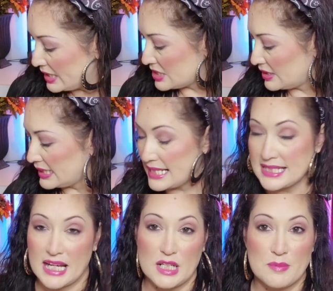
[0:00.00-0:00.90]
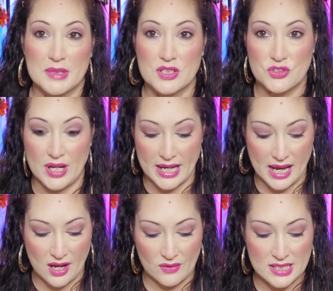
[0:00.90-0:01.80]
so the last item I'm gonna try
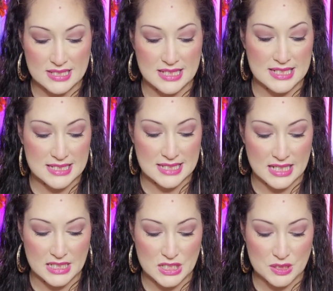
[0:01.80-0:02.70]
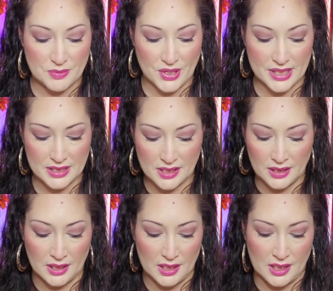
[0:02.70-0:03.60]
out is the setting spray.
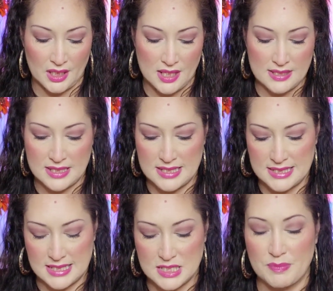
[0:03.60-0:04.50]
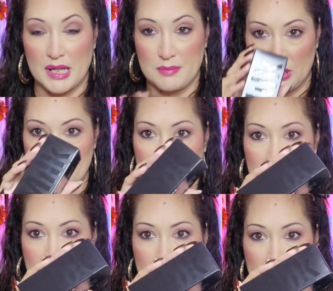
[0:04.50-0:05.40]
This is by Milk
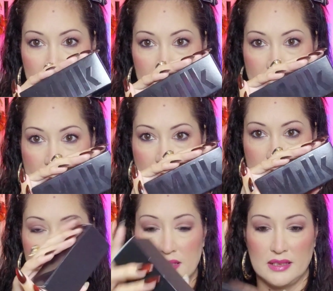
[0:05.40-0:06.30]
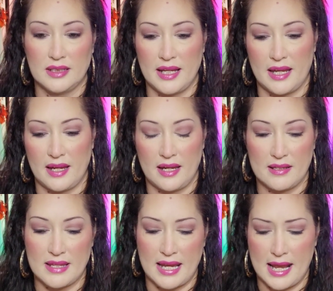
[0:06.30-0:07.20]
Makeup again,
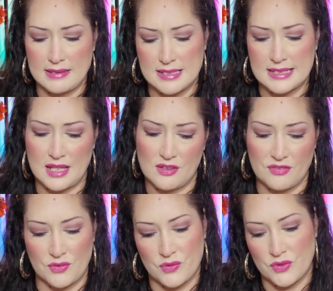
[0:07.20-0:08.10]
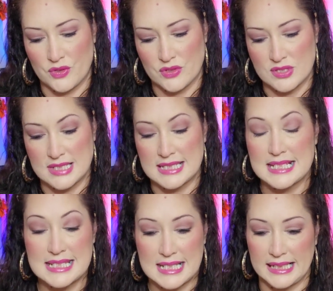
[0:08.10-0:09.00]
and they had this there for
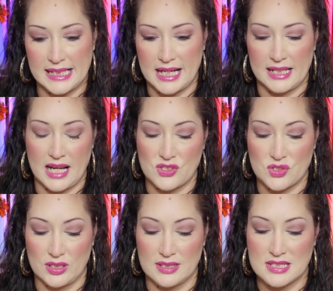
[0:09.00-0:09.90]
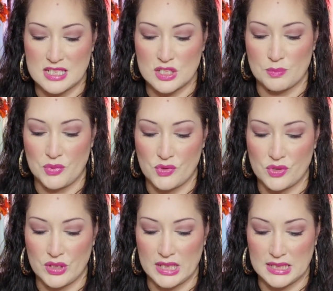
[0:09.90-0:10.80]
$6.99 actually. This is the
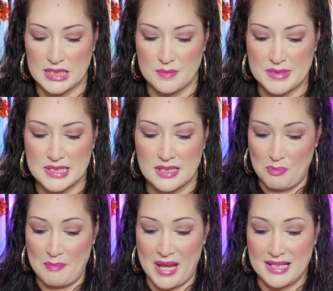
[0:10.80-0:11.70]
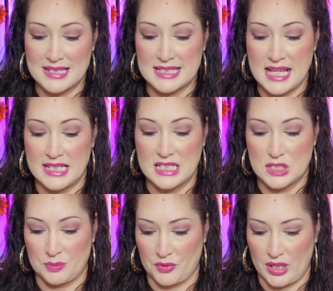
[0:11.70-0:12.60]
Pore Eclipse Matte Setting
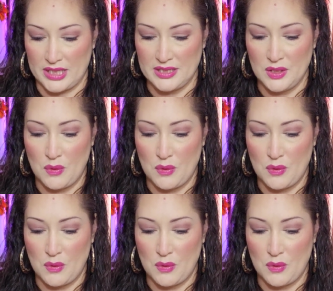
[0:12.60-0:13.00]
Spray.